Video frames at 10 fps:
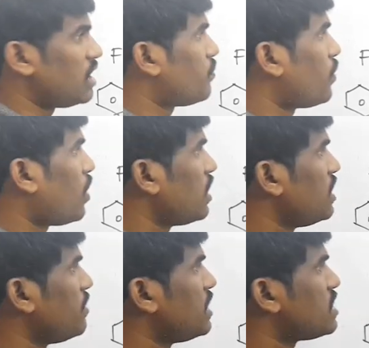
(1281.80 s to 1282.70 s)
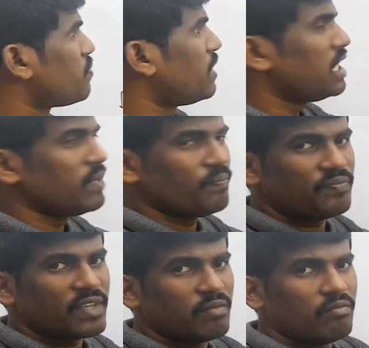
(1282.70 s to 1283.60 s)
poly means many.
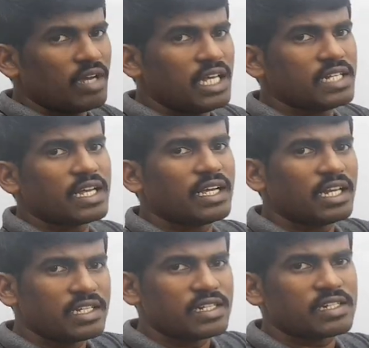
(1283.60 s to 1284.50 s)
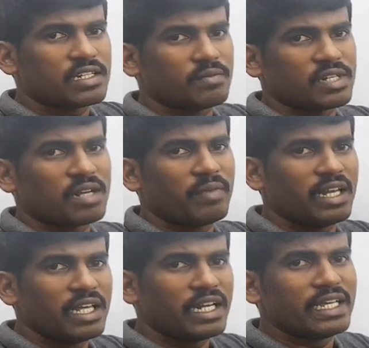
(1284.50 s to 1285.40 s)
Many cyclic systems or
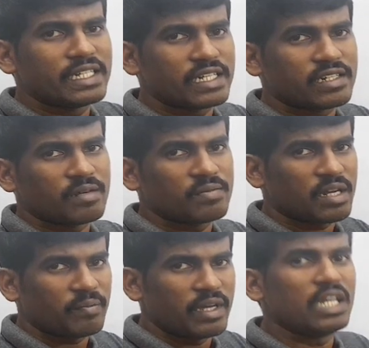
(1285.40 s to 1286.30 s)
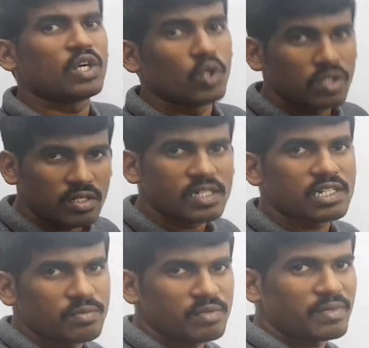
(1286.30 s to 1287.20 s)
many ring systems or many closed
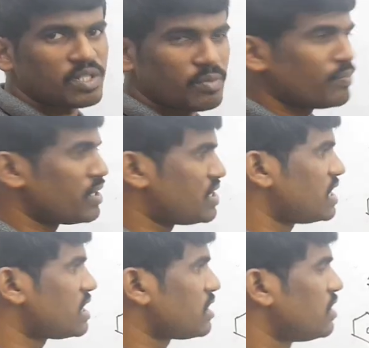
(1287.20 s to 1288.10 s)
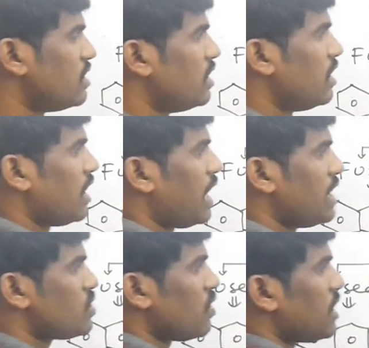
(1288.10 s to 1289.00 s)
systems must be present.
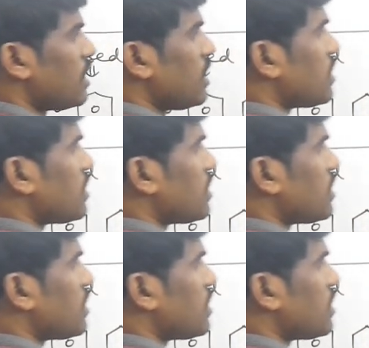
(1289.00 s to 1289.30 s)
Isolated in the